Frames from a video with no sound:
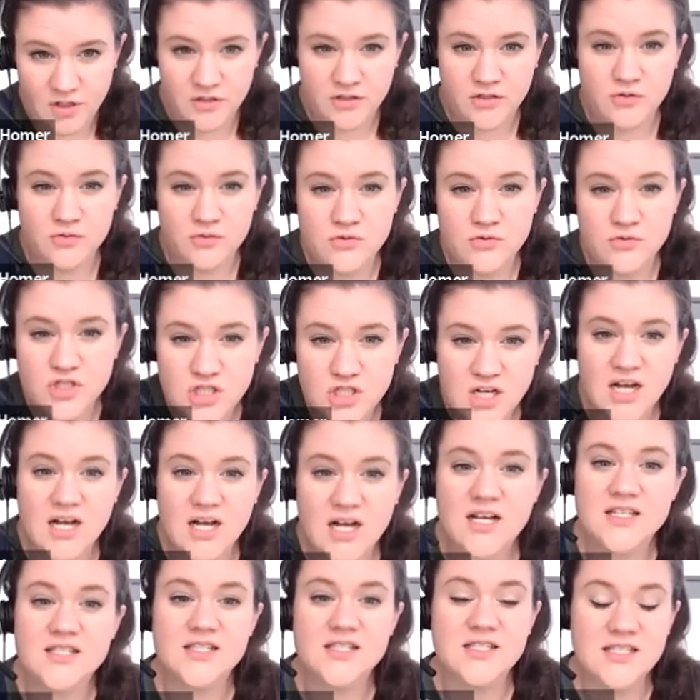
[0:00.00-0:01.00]
You
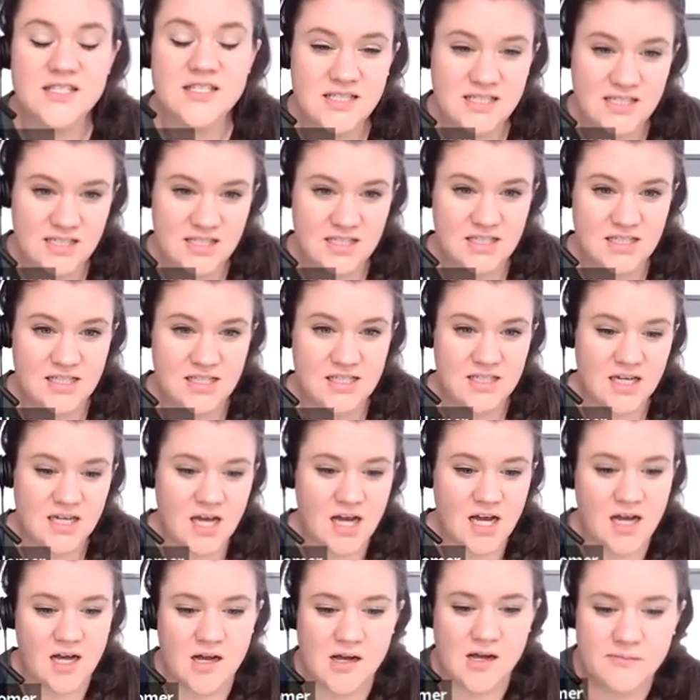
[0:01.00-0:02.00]
just need,
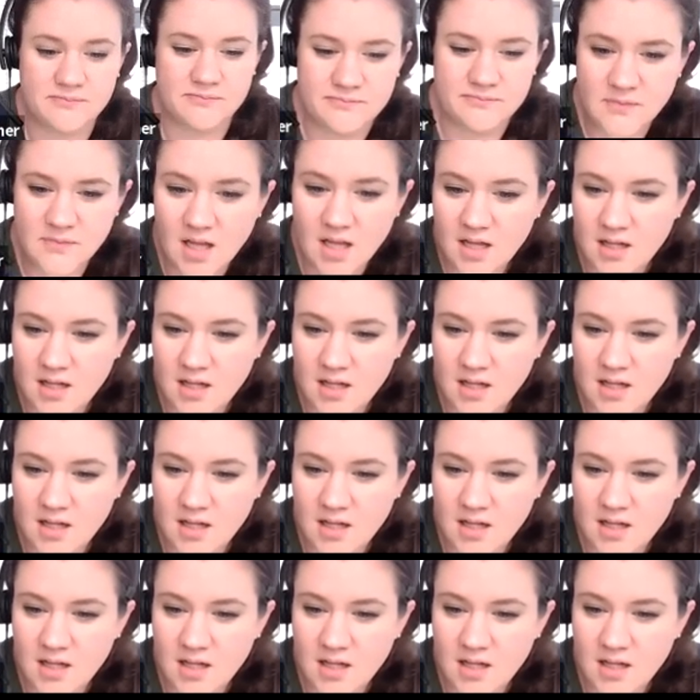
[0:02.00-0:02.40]
I'm